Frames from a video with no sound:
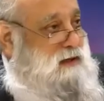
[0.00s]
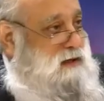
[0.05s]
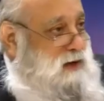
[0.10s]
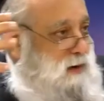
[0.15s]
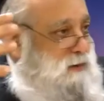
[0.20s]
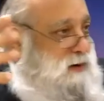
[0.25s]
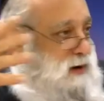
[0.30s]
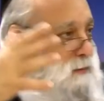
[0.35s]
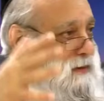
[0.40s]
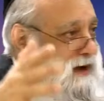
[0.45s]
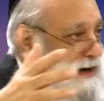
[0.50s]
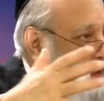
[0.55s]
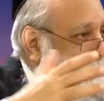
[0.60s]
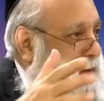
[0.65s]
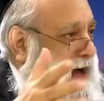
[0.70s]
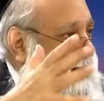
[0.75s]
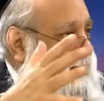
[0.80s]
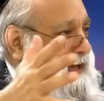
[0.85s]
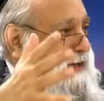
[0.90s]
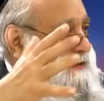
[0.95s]
You know what a
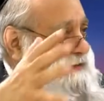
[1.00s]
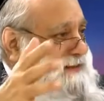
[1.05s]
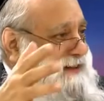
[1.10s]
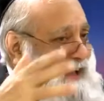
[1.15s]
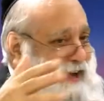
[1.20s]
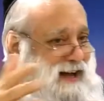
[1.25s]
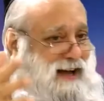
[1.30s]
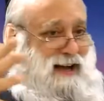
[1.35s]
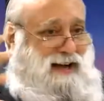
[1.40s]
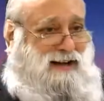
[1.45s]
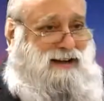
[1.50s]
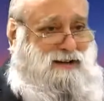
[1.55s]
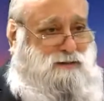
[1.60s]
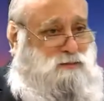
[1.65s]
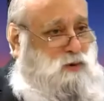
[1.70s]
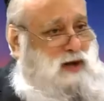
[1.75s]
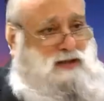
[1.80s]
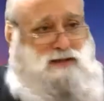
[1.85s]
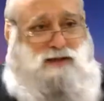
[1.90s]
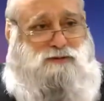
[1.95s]
gemach is, yeah?
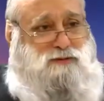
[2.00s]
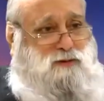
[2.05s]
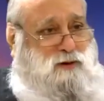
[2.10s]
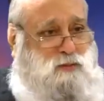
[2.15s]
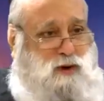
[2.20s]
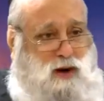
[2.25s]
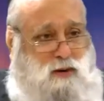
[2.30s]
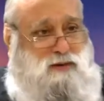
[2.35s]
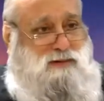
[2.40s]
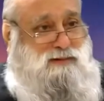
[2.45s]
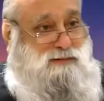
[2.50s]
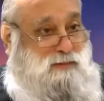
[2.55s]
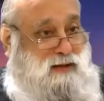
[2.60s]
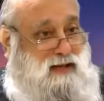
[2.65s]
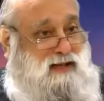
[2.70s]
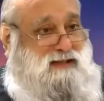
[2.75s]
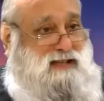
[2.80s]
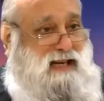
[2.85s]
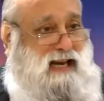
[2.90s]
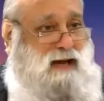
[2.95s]
Wonderful. Where would
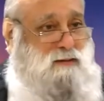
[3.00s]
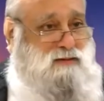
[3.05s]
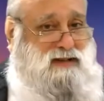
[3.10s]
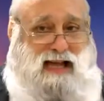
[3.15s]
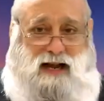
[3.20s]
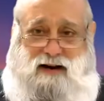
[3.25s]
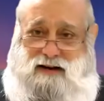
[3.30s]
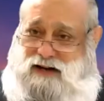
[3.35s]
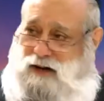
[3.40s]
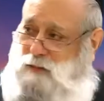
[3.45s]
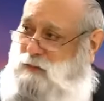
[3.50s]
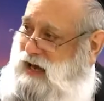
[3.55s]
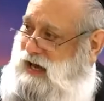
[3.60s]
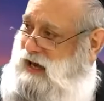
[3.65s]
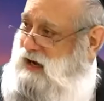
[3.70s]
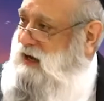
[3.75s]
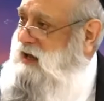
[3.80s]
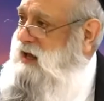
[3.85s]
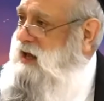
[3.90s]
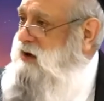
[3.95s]
we be today without a
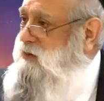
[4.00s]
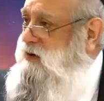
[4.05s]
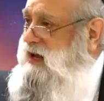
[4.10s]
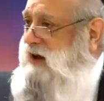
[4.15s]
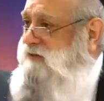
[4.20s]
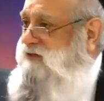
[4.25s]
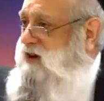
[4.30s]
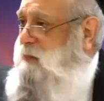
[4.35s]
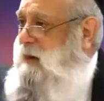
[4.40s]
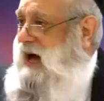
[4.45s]
gemach? We have